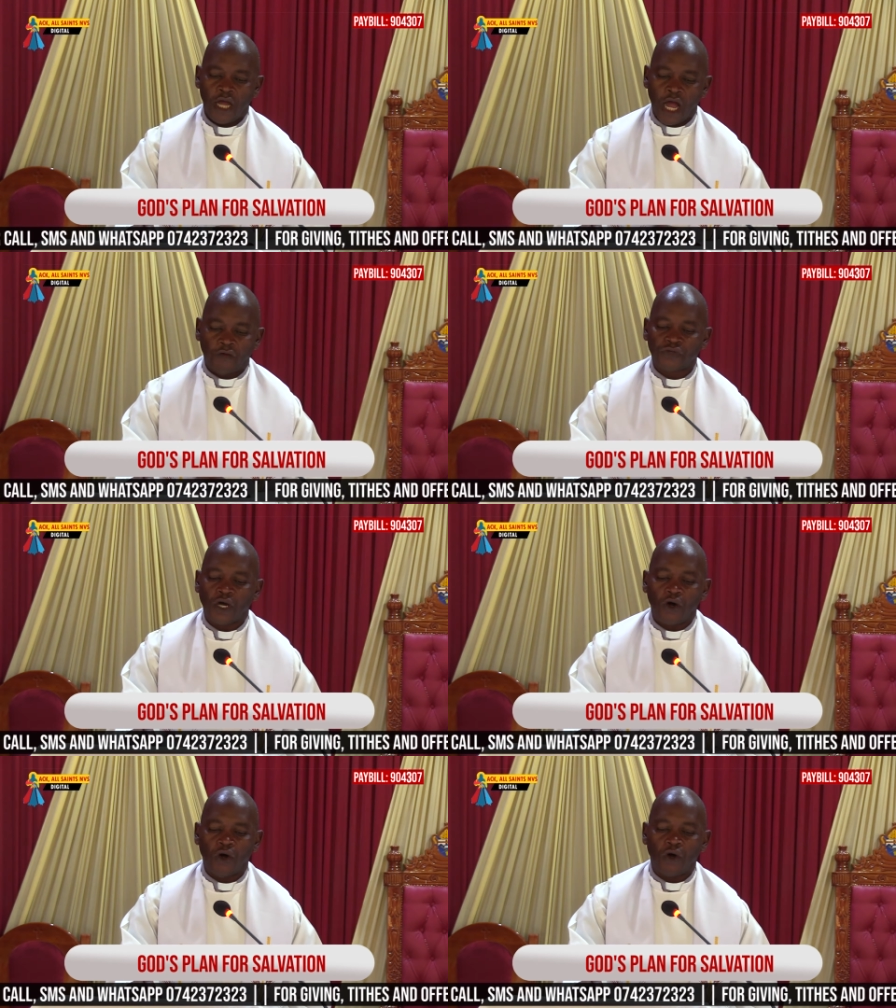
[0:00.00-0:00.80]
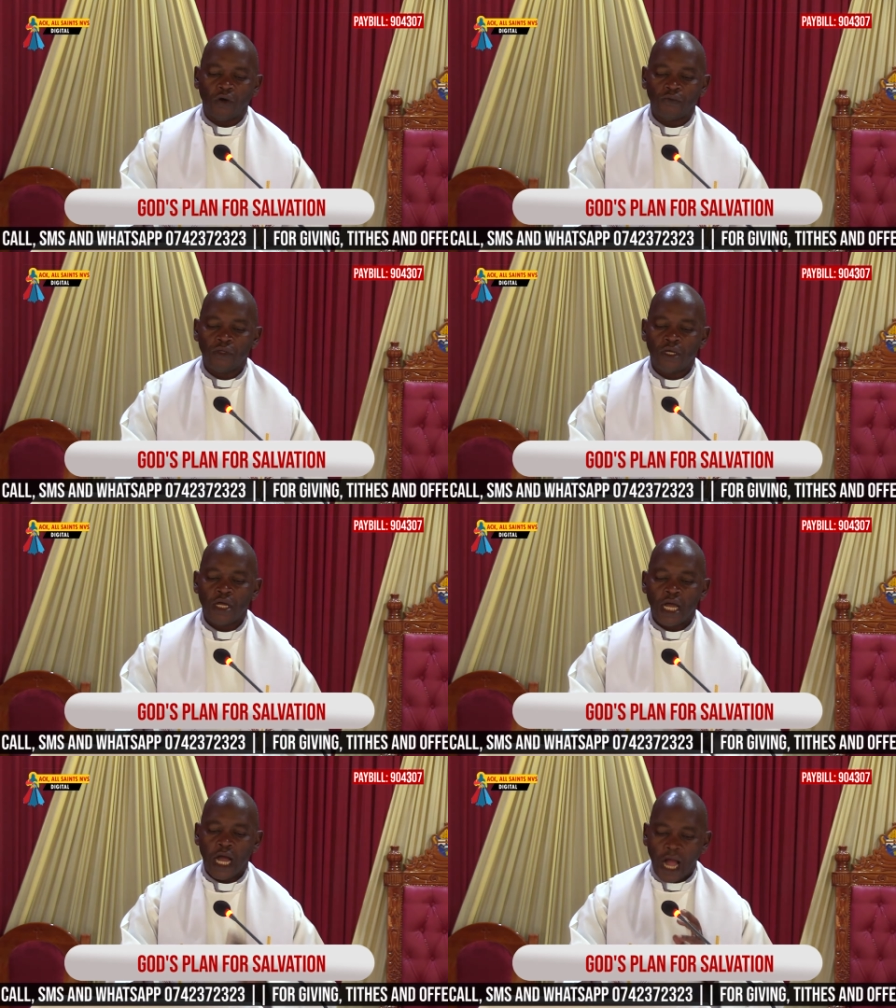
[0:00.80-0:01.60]
After all,
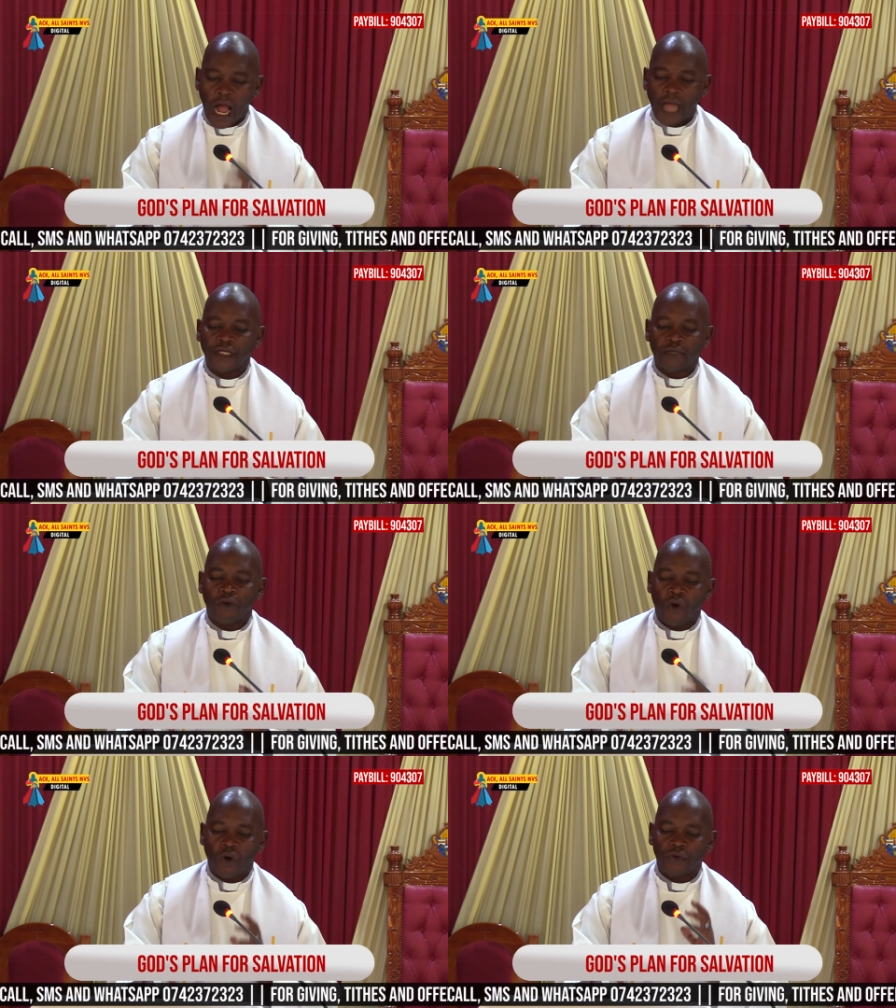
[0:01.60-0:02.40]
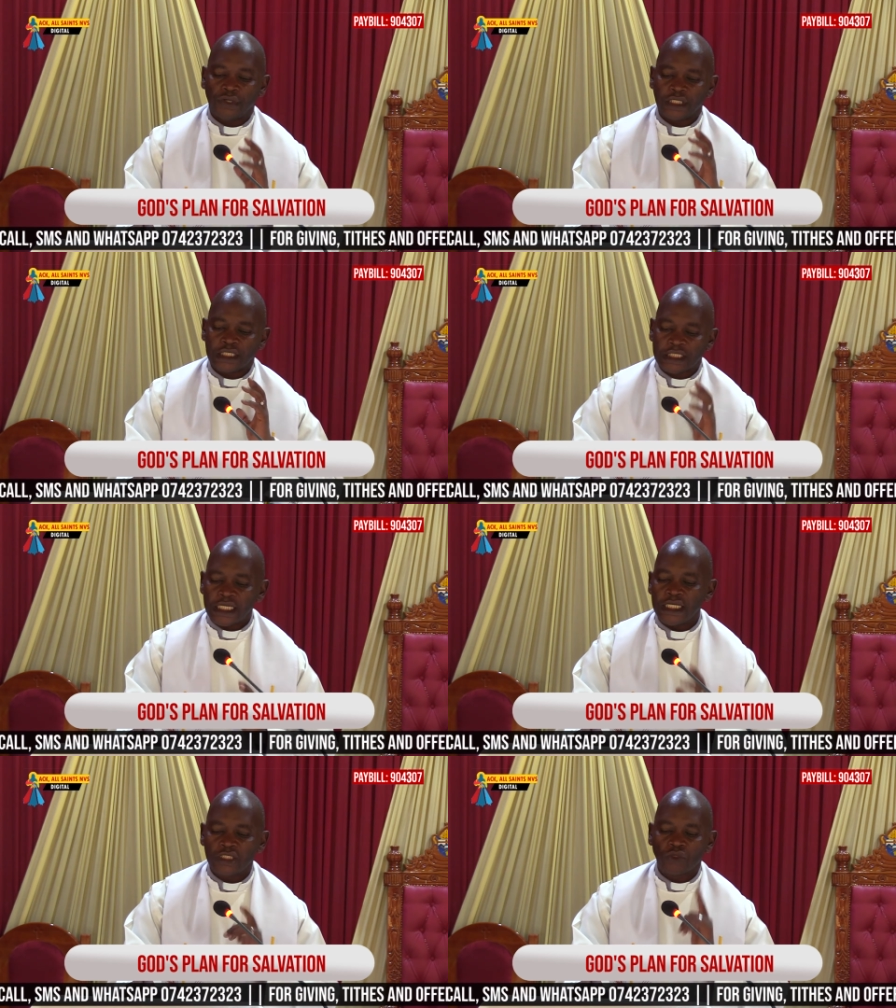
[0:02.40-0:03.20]
Adam only
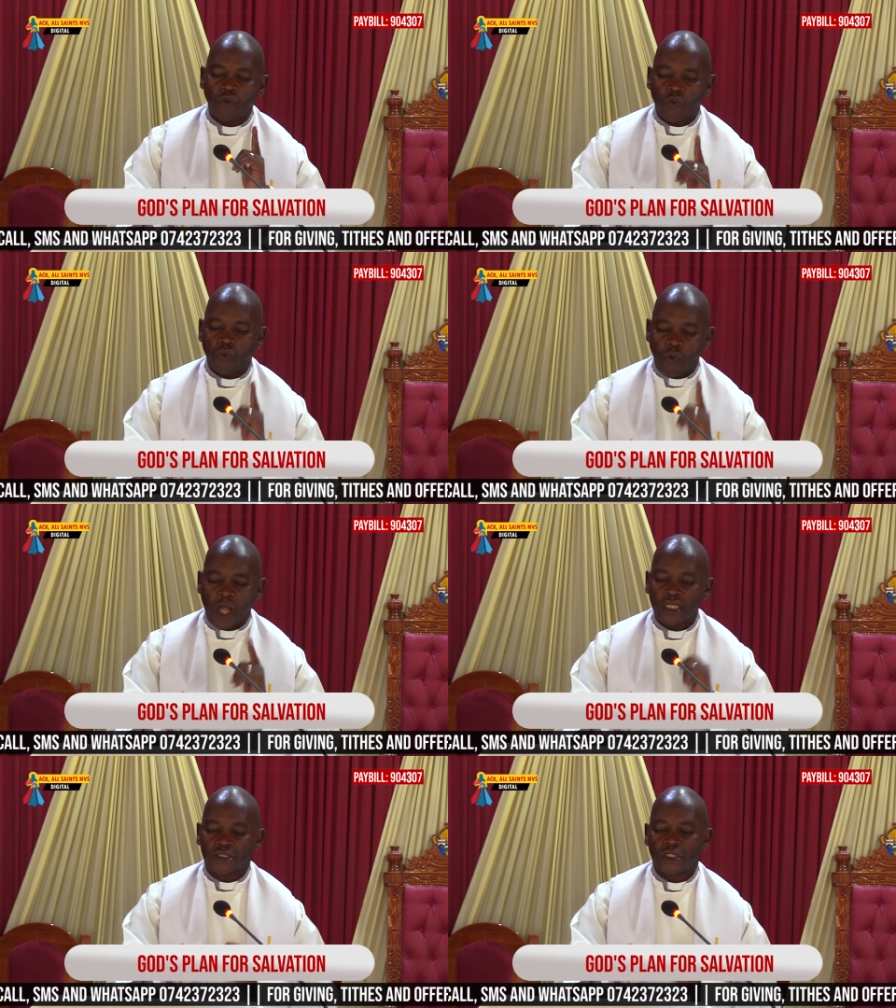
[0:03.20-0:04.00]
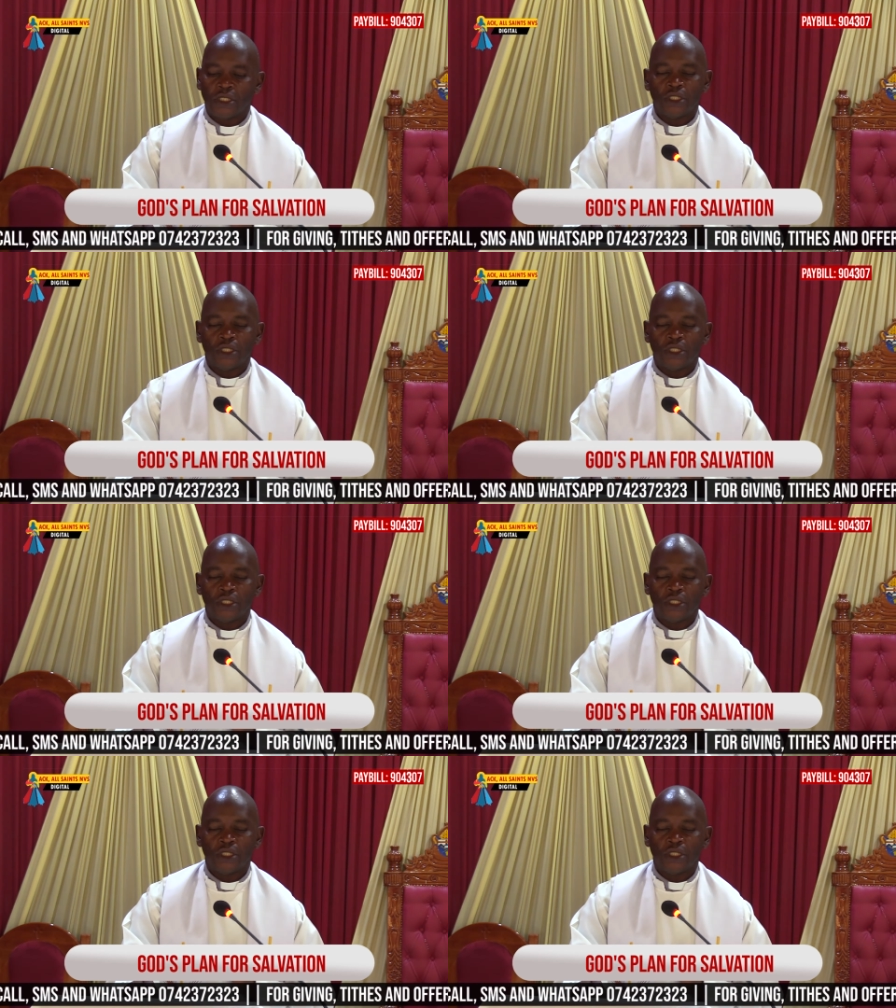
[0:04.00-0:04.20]
sinned once